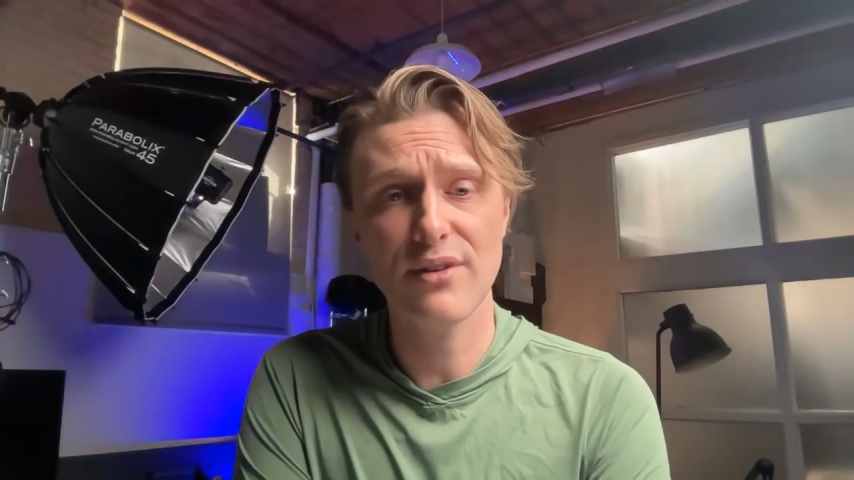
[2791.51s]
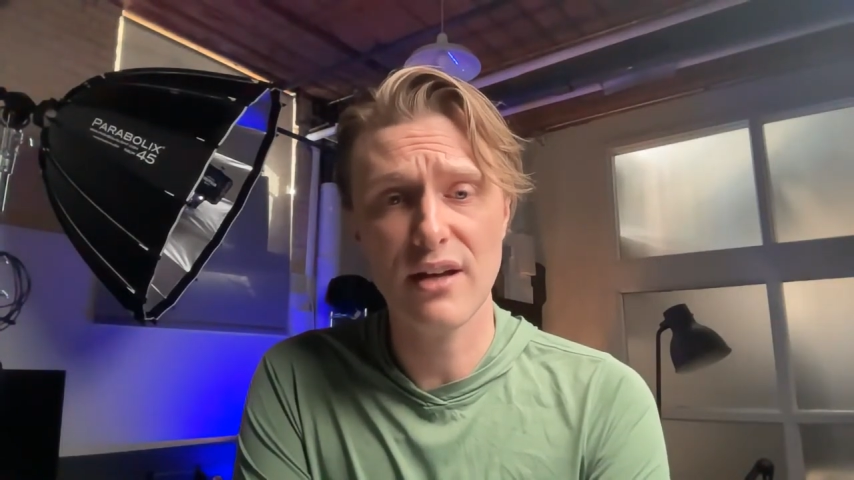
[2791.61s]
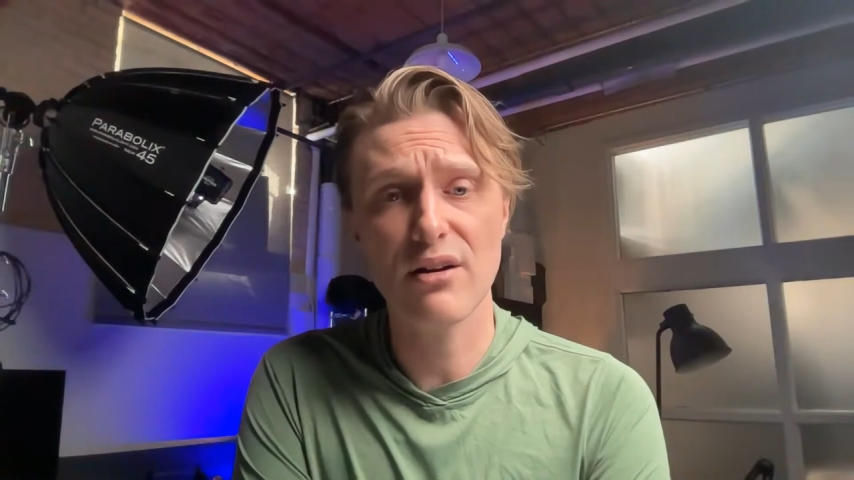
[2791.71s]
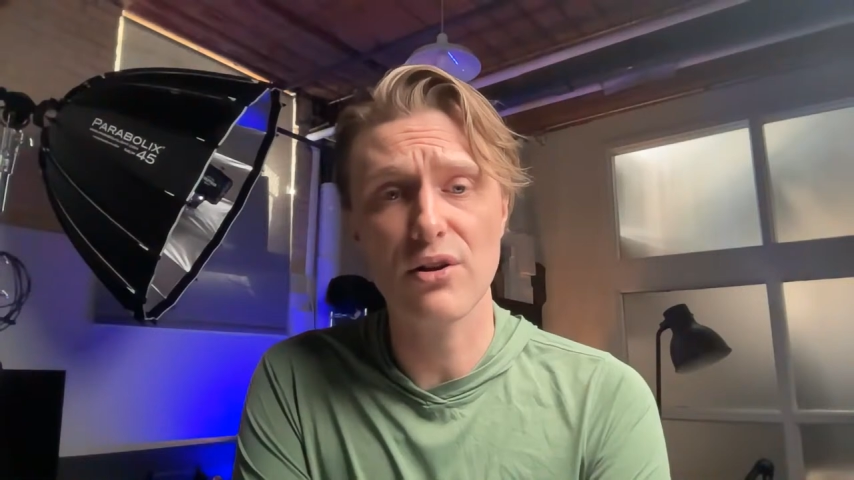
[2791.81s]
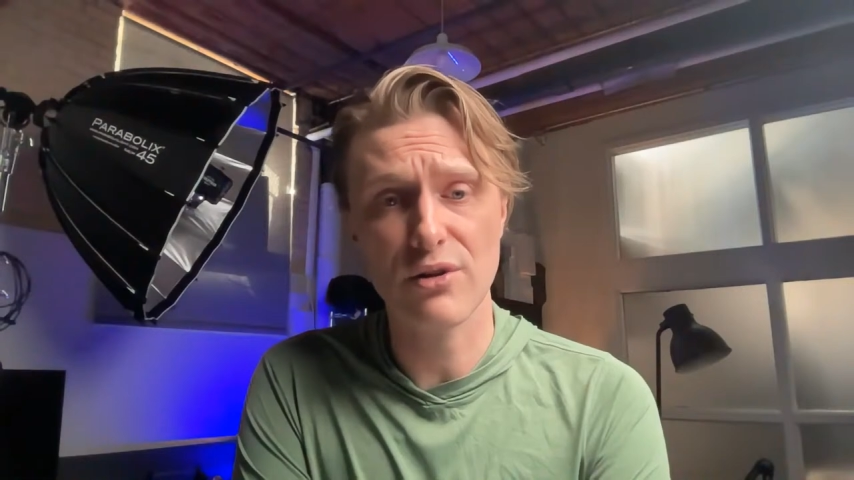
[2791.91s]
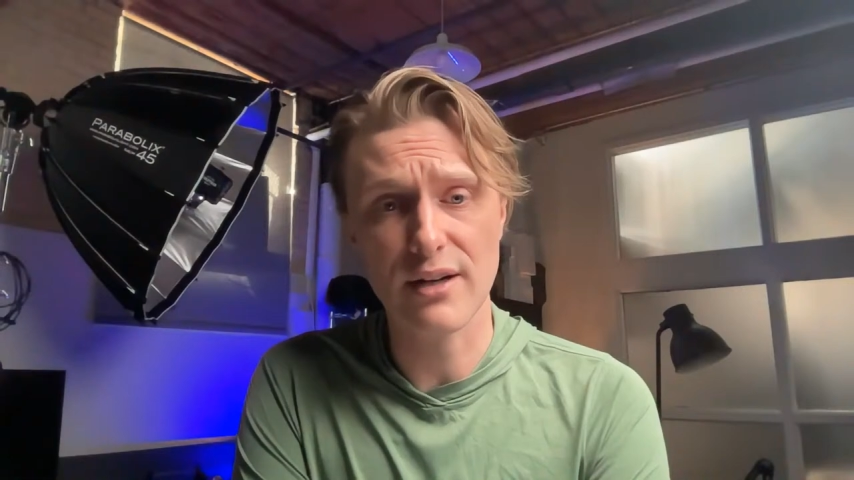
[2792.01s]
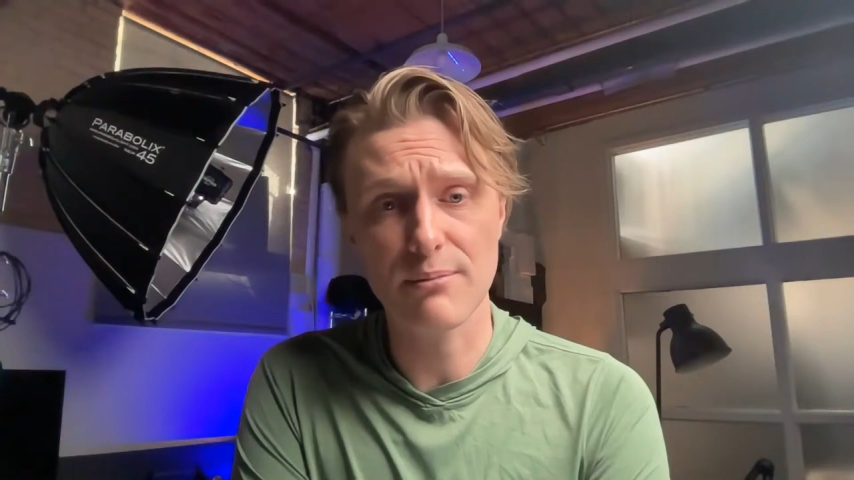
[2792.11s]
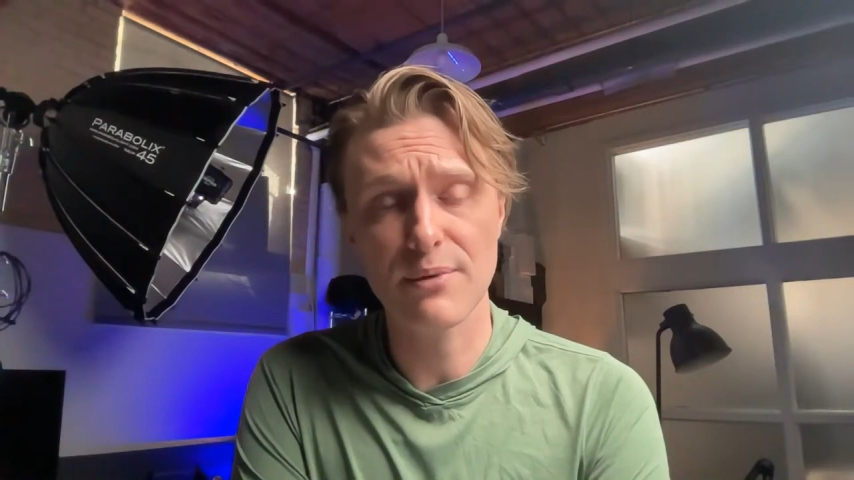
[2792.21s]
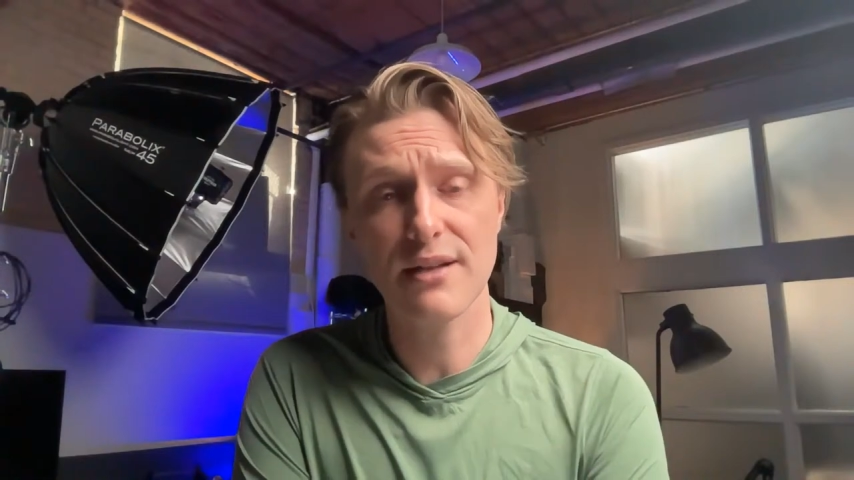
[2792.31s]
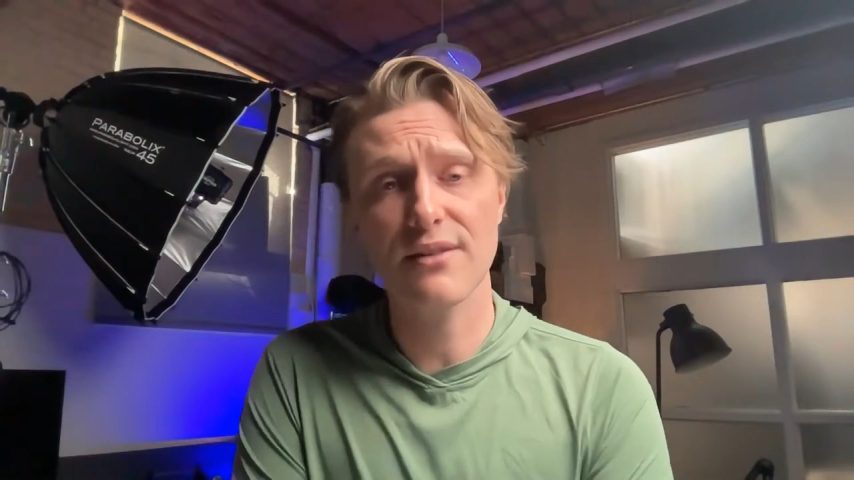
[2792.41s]
they are great
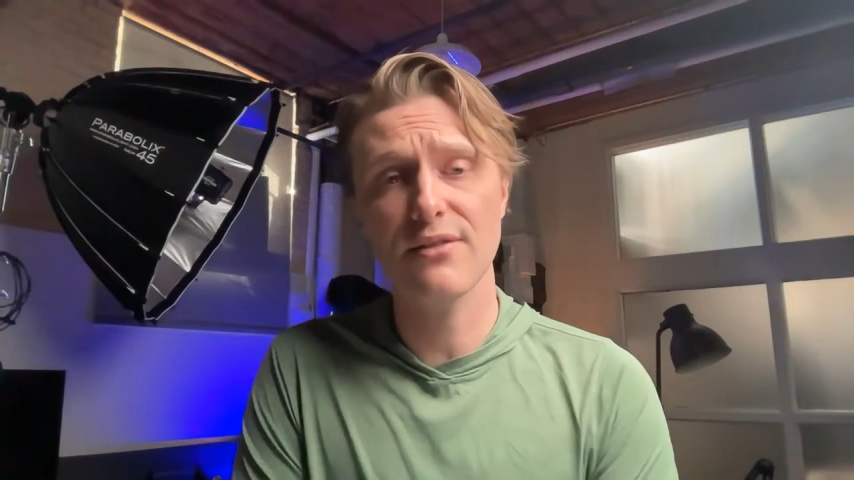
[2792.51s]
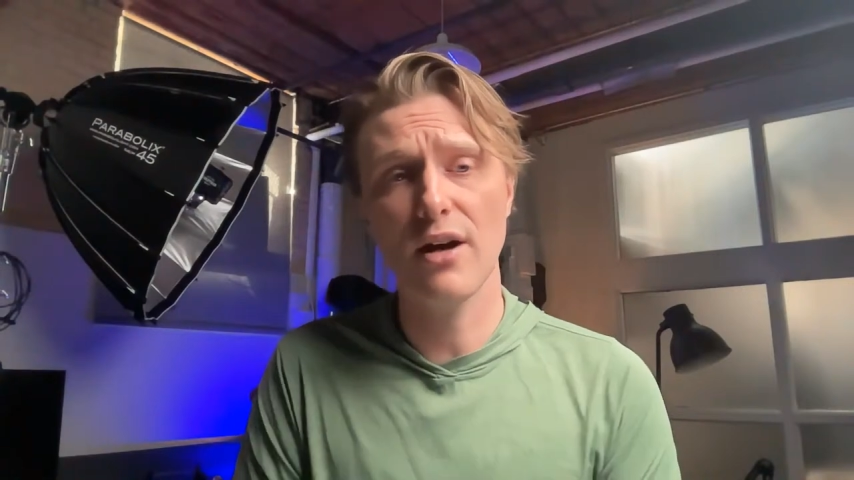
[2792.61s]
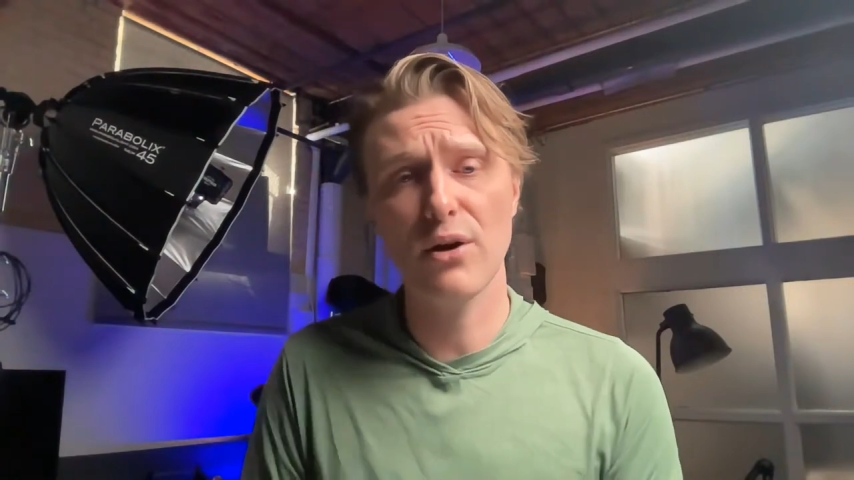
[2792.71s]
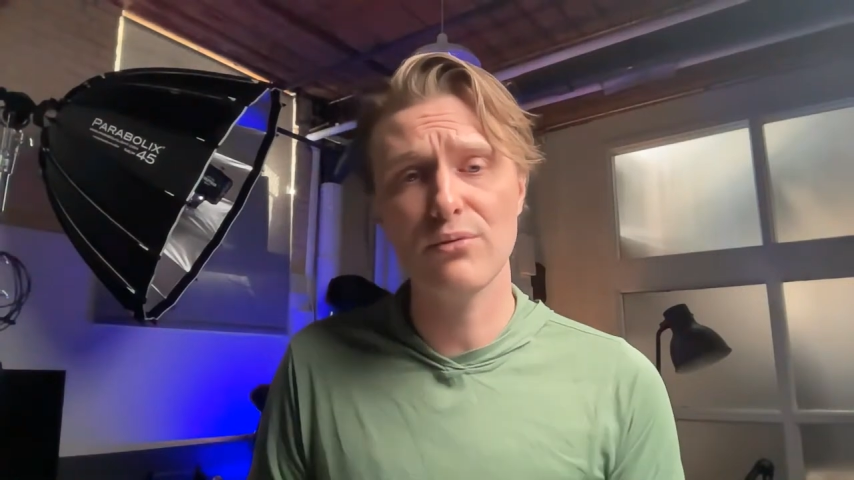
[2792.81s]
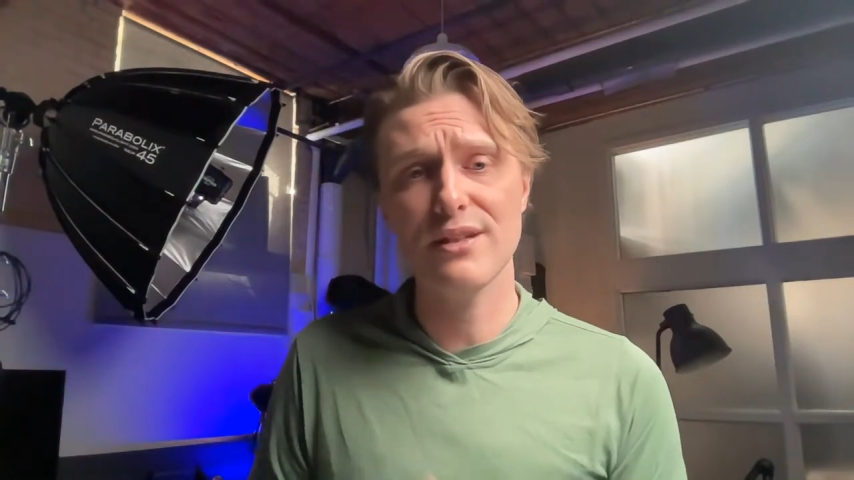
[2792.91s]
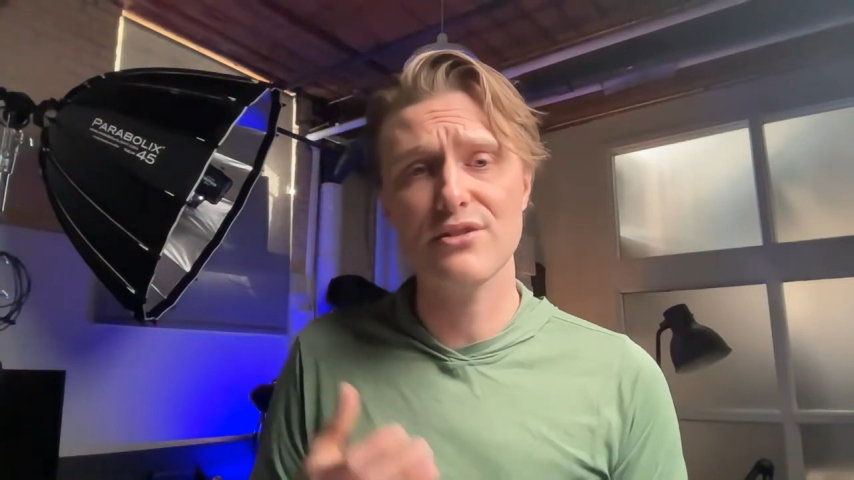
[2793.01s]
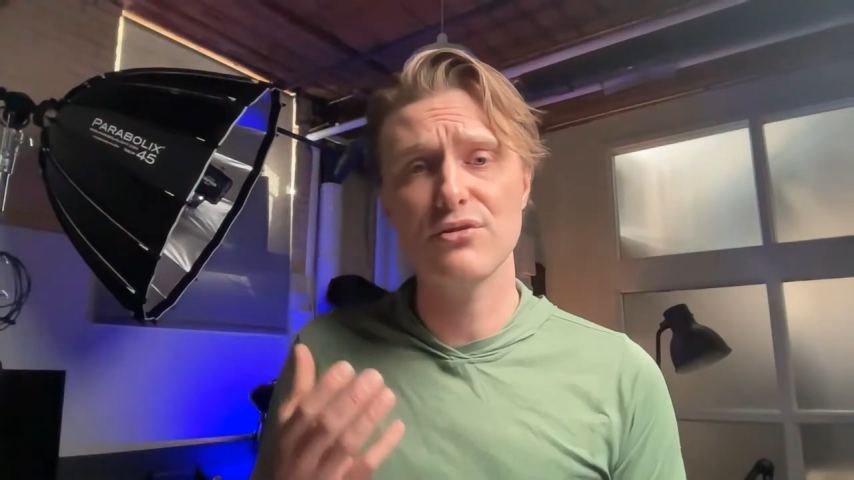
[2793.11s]
because not only